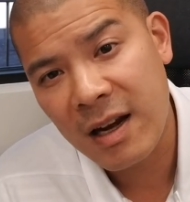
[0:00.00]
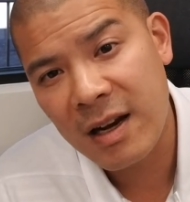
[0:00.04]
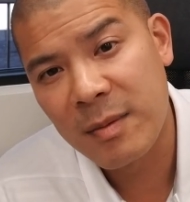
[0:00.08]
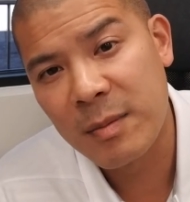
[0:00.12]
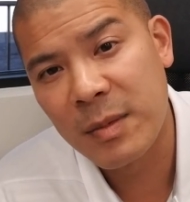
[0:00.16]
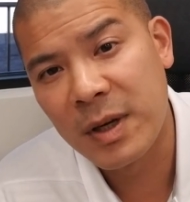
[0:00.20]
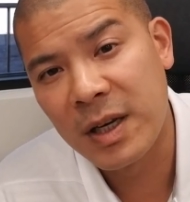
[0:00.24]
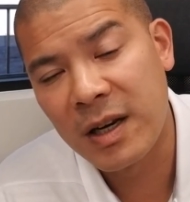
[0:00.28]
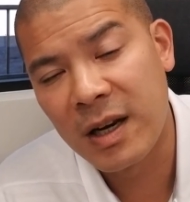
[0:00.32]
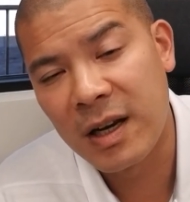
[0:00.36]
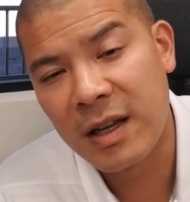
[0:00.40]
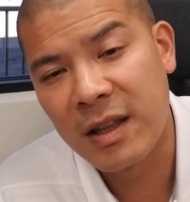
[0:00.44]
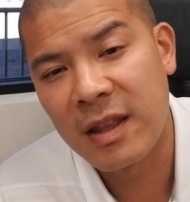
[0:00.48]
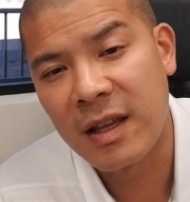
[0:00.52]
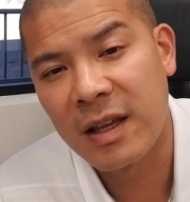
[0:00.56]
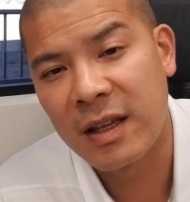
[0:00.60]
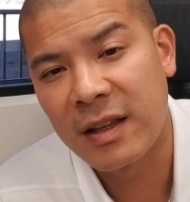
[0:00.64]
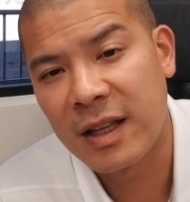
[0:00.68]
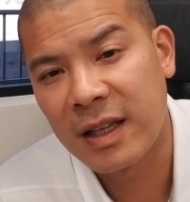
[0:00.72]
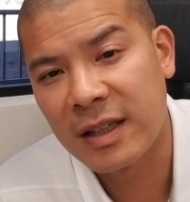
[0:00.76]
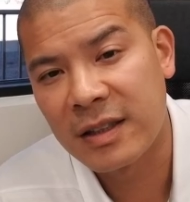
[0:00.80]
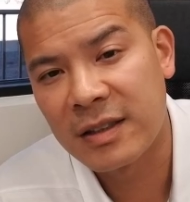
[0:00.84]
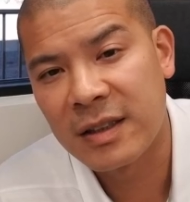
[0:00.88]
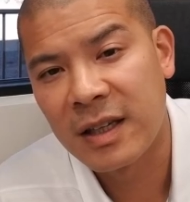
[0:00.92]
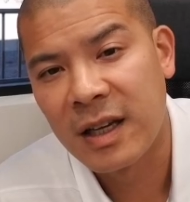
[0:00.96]
I mean, I think
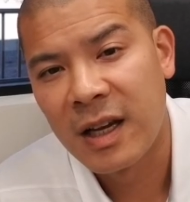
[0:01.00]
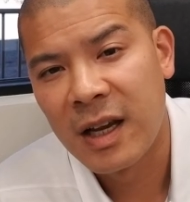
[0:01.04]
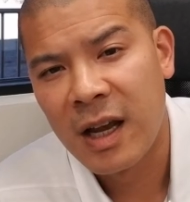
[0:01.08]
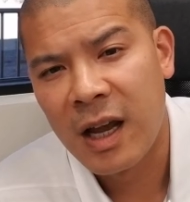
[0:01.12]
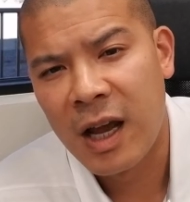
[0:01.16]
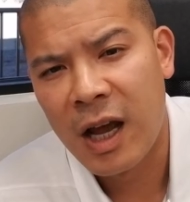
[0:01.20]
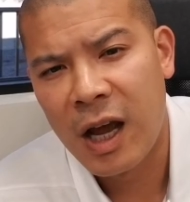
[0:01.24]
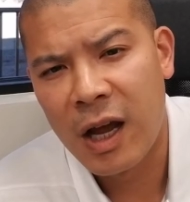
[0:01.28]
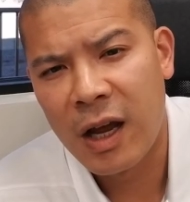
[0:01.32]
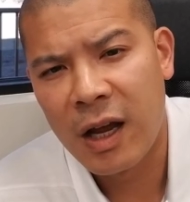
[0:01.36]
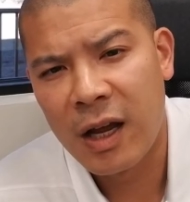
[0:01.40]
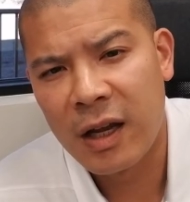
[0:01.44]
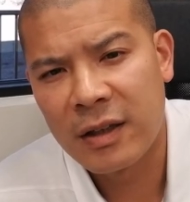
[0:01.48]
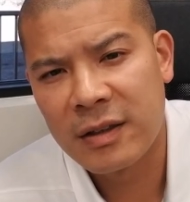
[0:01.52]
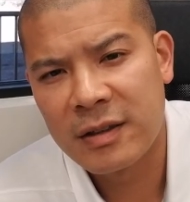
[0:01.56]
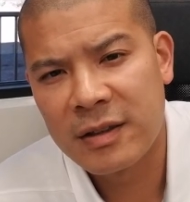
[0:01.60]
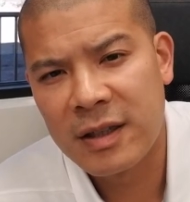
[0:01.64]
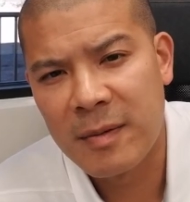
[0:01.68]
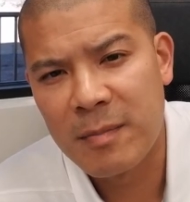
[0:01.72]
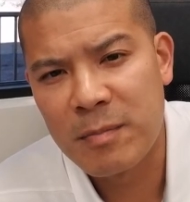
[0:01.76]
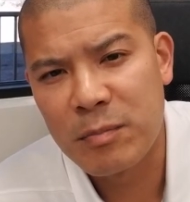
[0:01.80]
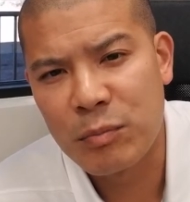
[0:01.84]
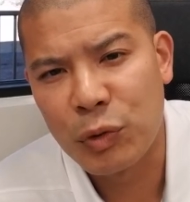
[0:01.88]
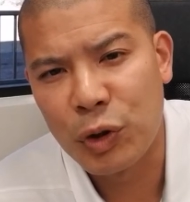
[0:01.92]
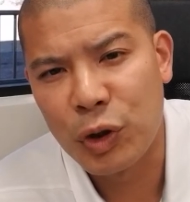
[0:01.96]
that's
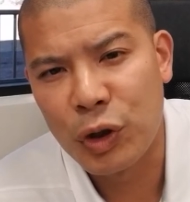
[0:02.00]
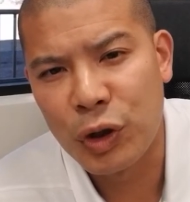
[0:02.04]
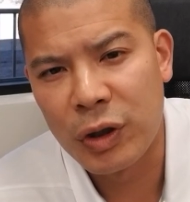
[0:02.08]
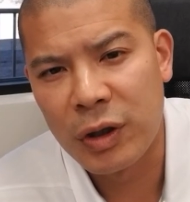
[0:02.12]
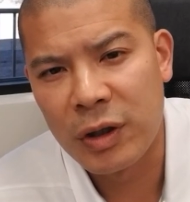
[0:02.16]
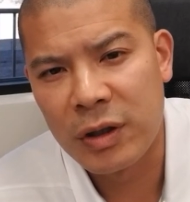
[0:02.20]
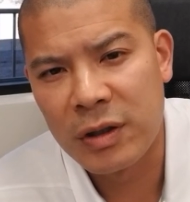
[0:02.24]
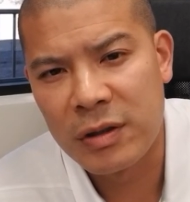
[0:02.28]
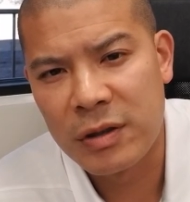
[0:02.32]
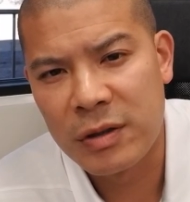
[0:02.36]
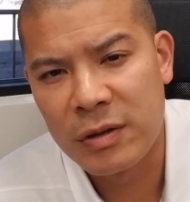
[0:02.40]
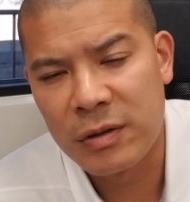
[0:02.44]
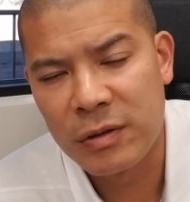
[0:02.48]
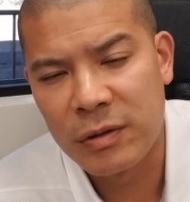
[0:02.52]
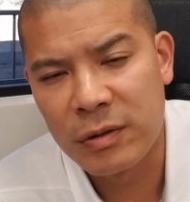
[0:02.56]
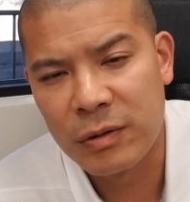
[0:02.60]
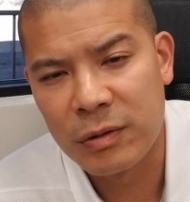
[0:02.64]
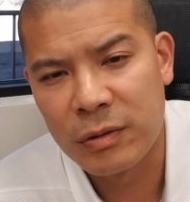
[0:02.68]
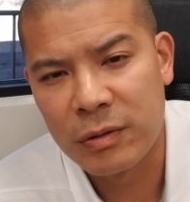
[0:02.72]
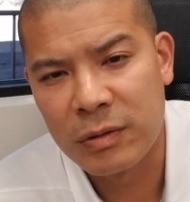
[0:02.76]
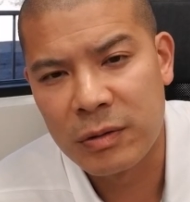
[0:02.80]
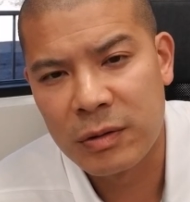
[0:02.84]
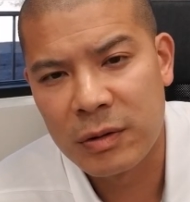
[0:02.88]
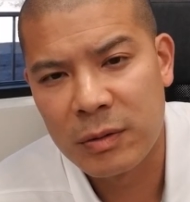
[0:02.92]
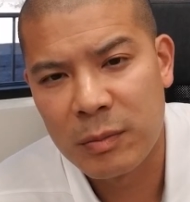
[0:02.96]
something good
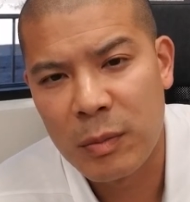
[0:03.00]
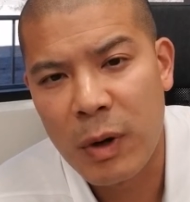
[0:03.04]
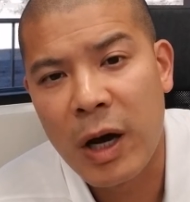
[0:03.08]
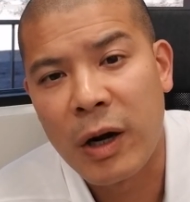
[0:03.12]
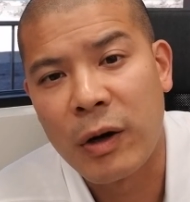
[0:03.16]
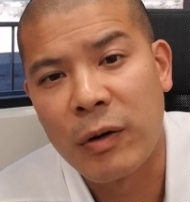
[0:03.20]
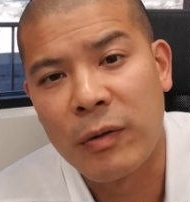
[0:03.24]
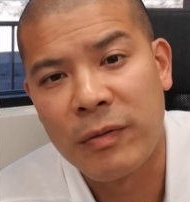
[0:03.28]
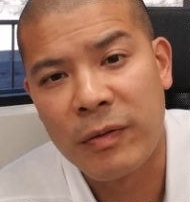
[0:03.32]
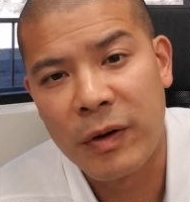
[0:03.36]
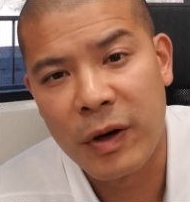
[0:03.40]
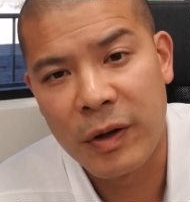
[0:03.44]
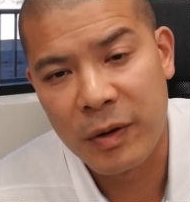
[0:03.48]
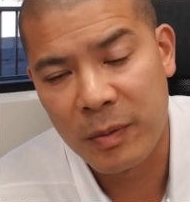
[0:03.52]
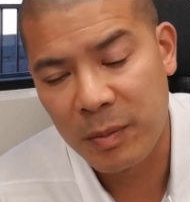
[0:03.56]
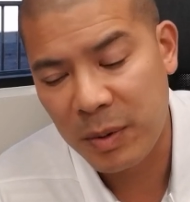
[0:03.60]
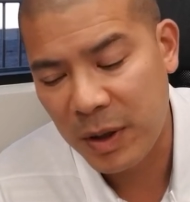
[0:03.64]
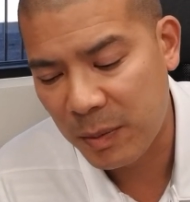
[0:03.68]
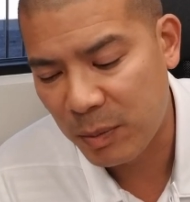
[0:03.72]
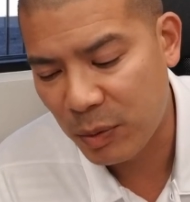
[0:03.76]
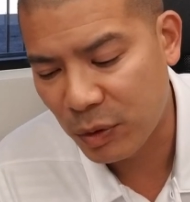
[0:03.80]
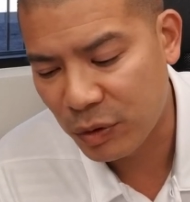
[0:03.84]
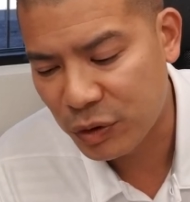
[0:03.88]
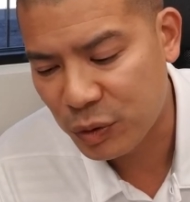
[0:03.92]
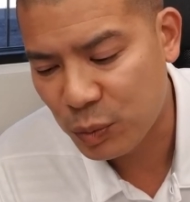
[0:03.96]
to model for other
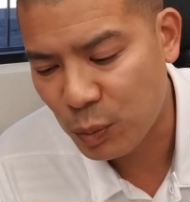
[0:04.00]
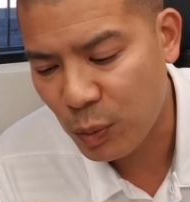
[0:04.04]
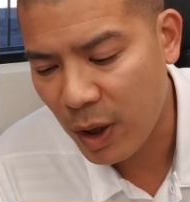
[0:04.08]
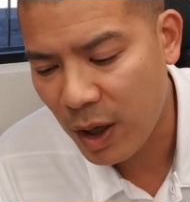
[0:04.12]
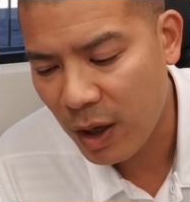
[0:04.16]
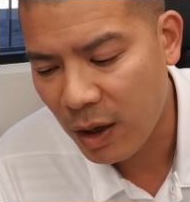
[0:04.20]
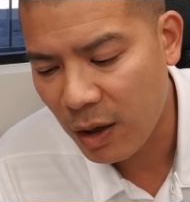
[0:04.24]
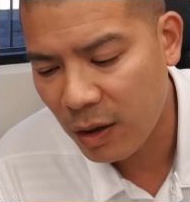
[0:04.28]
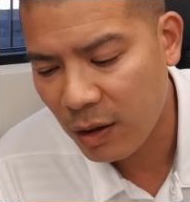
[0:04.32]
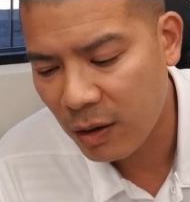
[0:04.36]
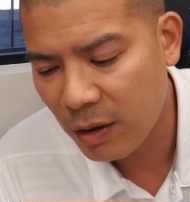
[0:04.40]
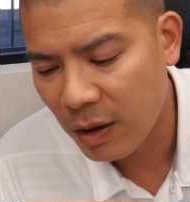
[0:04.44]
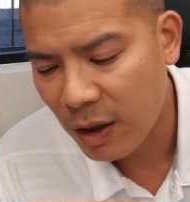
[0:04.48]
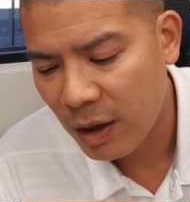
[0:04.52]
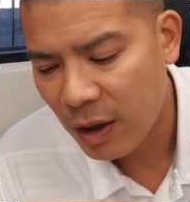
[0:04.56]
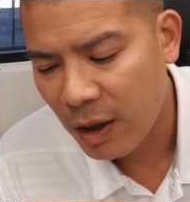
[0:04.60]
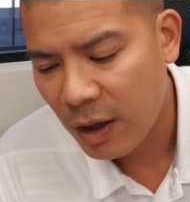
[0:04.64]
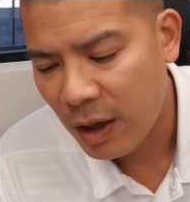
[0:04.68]
people as well.